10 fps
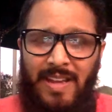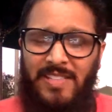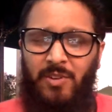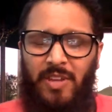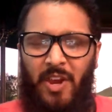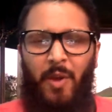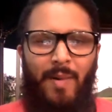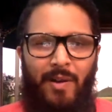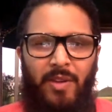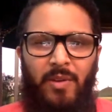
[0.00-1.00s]
I still care
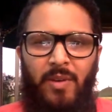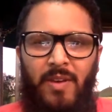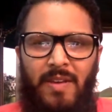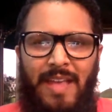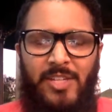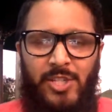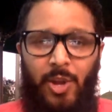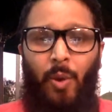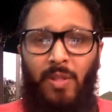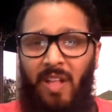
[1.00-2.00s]
about you. And
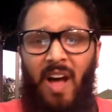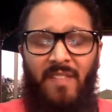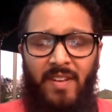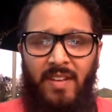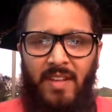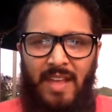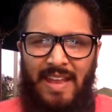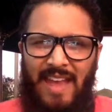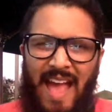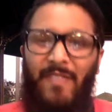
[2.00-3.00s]
show love and,
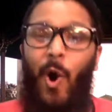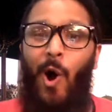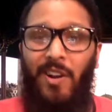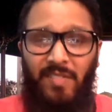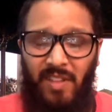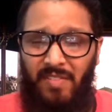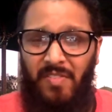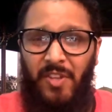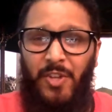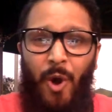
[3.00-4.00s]
and have a heart of love,
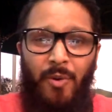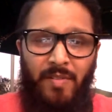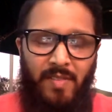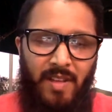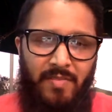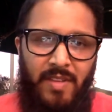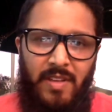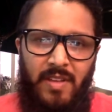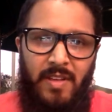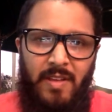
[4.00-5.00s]
even the tone of love.
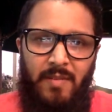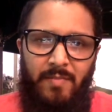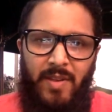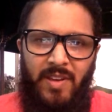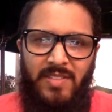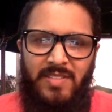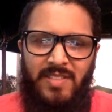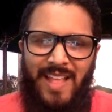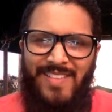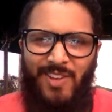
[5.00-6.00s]
Because
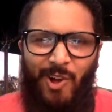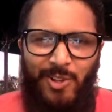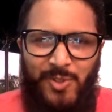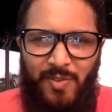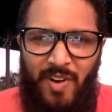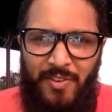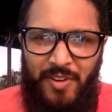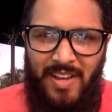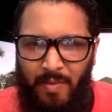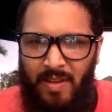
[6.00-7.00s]
that's a culture of honor,
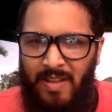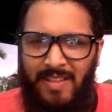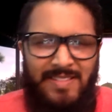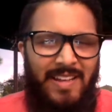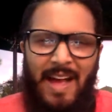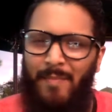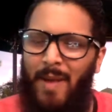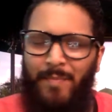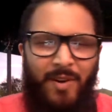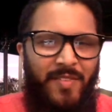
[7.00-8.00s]
guys. Listen, I'm
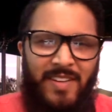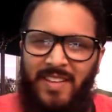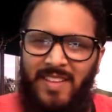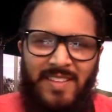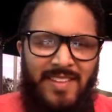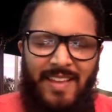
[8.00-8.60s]
not perfect at this.